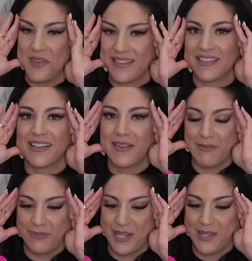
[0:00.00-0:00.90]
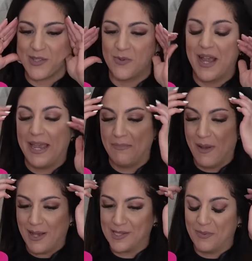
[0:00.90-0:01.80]
in the loveliest way
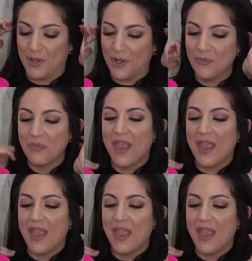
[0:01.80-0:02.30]
possible?